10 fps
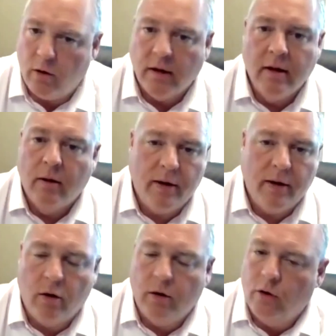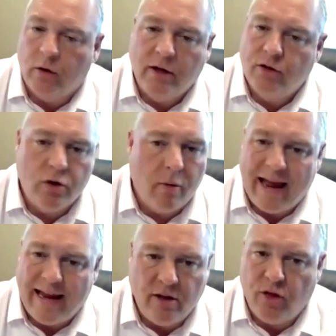We're not looking to
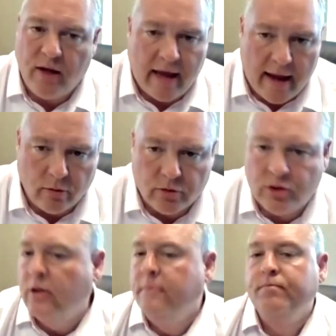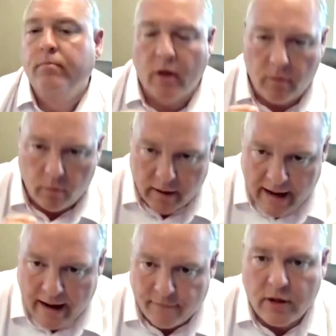do anything else.
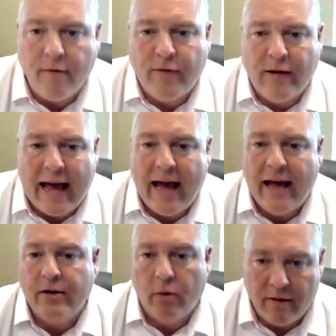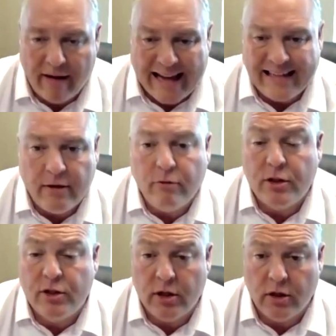We have enough land. We're
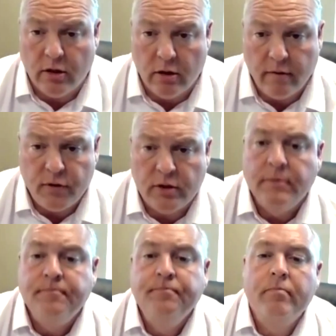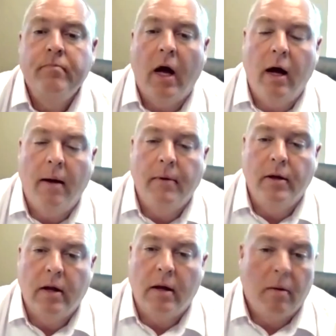adding reserves.
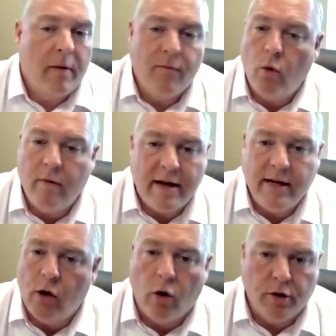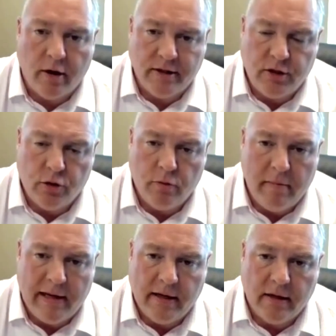We've already got
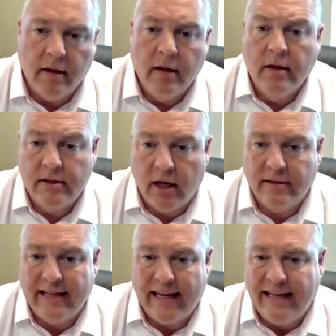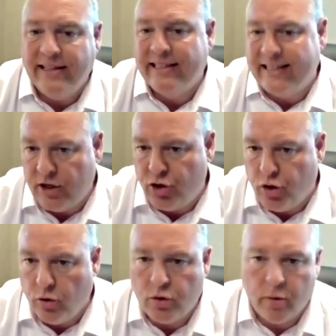92 million tons in
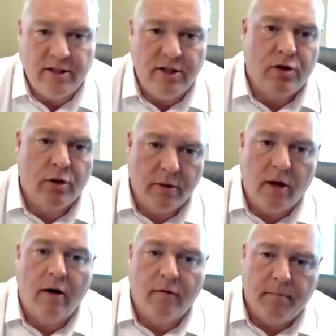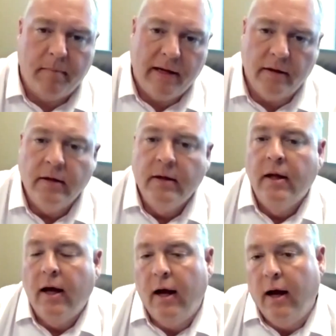situ, 22.5 million.
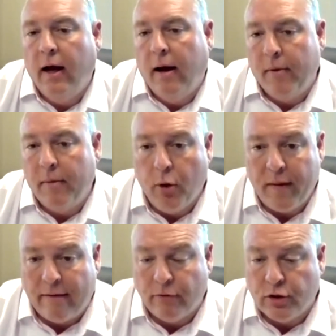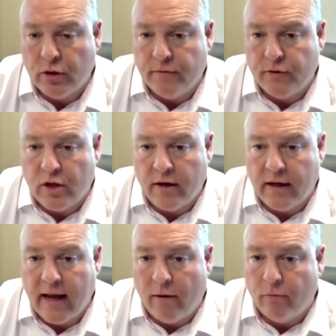And we put that reserve
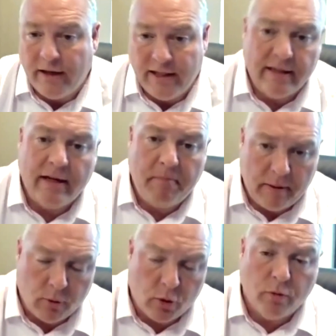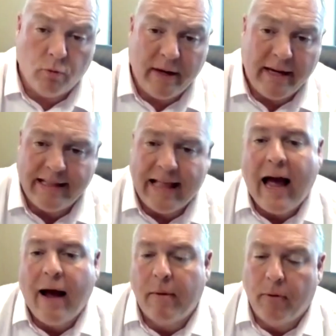study out recently. People can
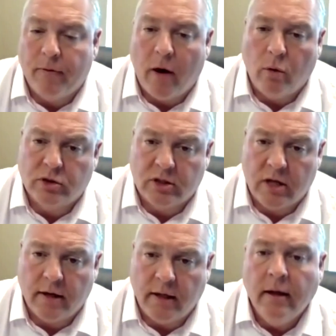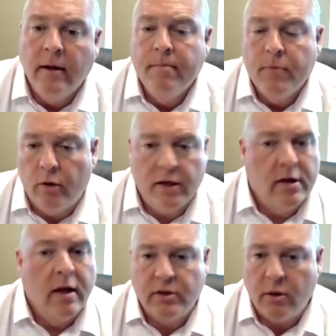read that. We put the whole study
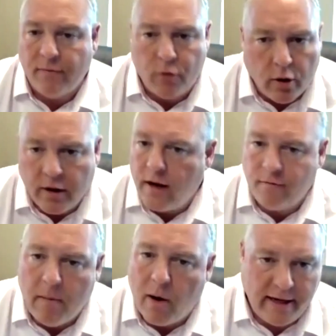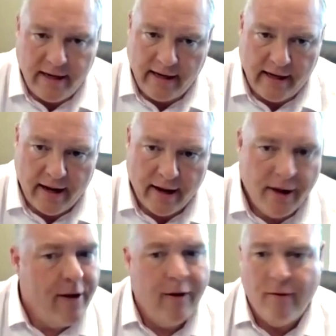on it. So I've got enough mining
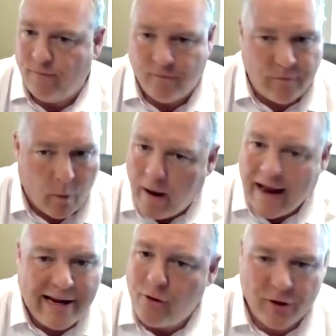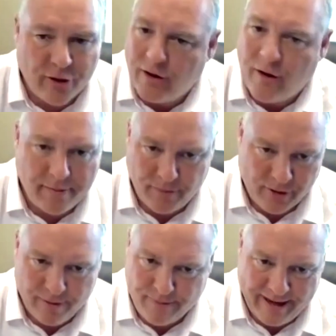here for way longer than
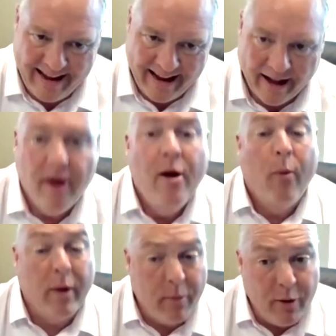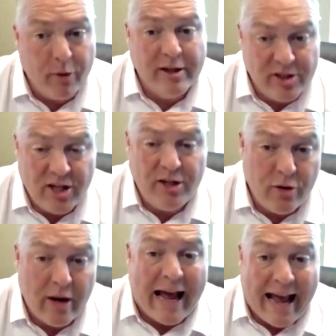I'm going to be here. We will
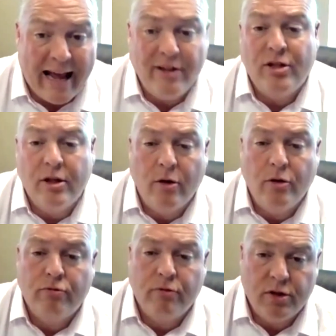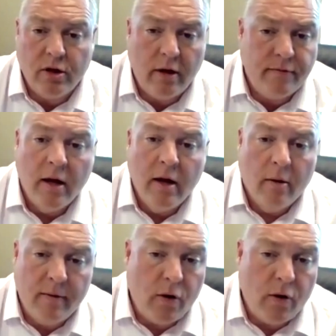continue to add to those reserves.